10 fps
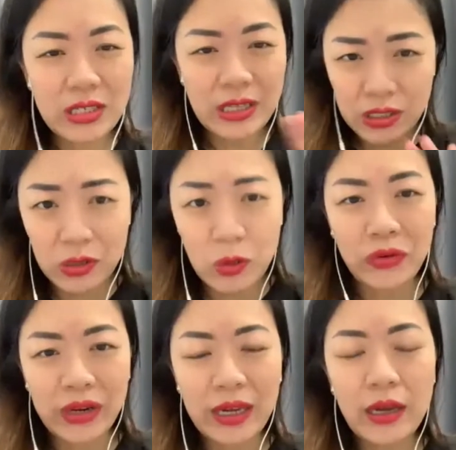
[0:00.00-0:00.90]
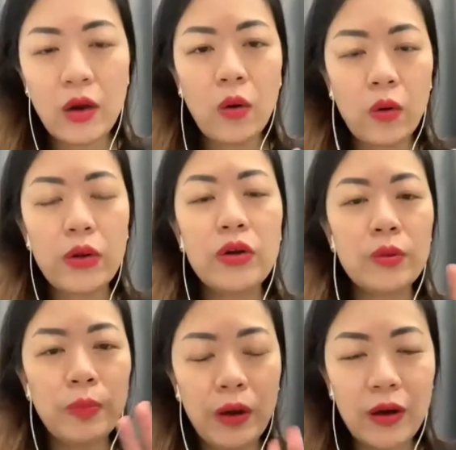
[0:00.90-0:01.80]
a story, or you
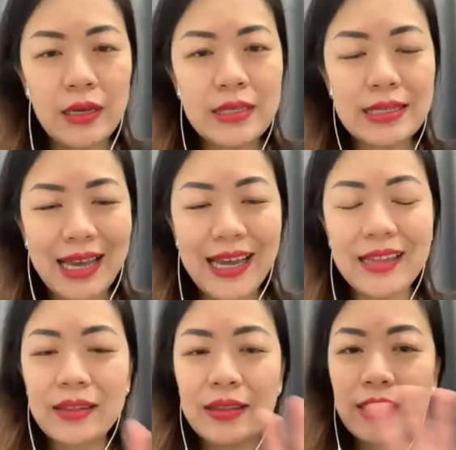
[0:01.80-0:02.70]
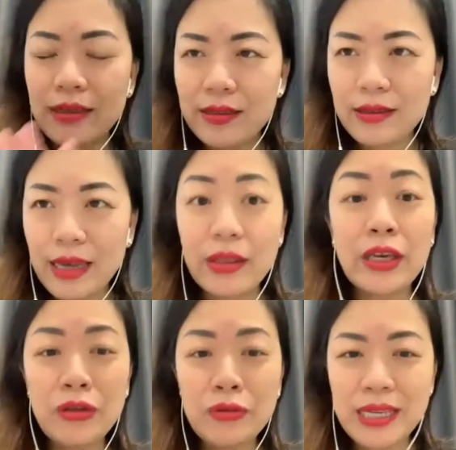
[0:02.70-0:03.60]
could pause at the
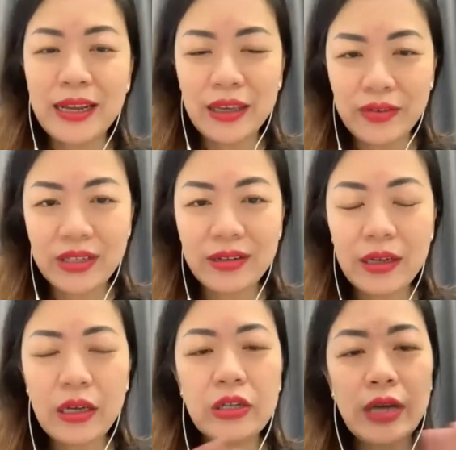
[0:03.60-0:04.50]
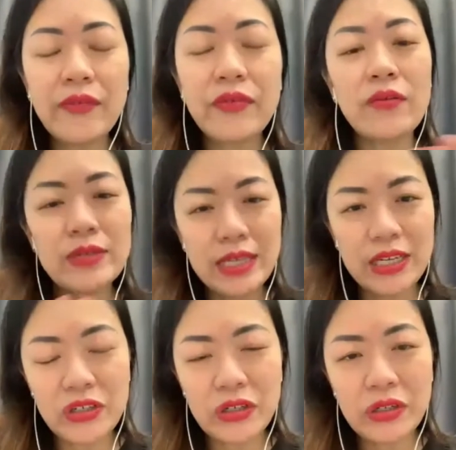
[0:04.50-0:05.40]
cues that are given to have a
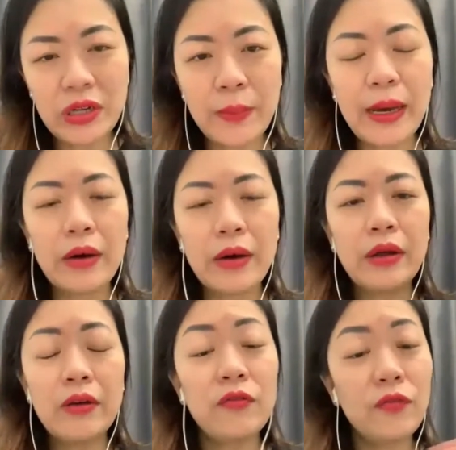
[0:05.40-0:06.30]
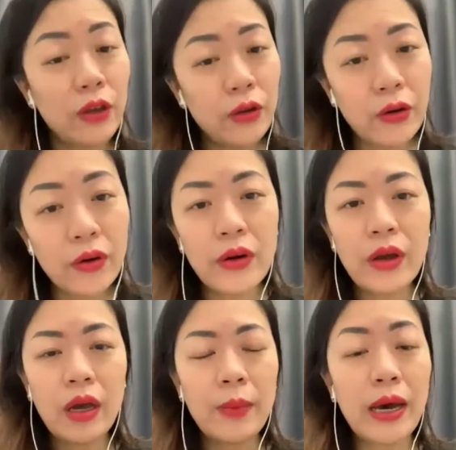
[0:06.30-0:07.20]
conversation about fear,
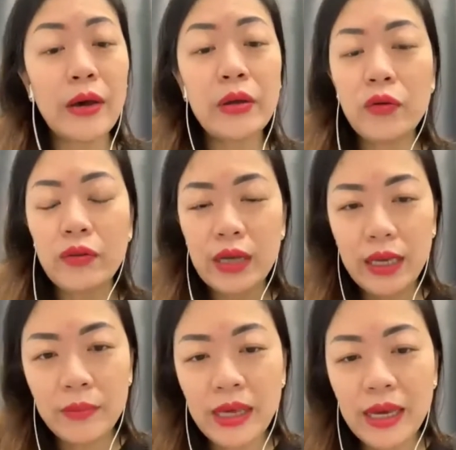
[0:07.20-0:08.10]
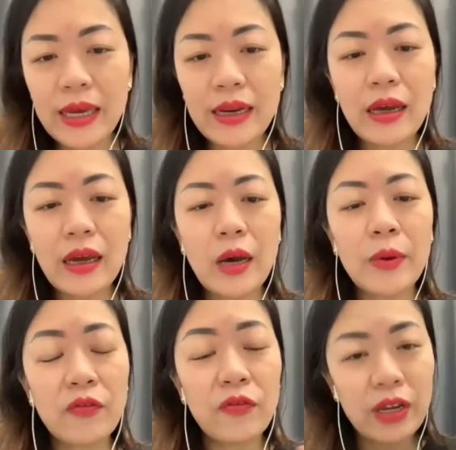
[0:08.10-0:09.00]
about how you overcame that,
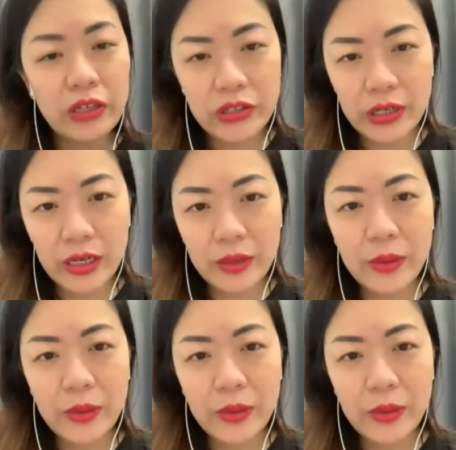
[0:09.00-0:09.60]
about friendship,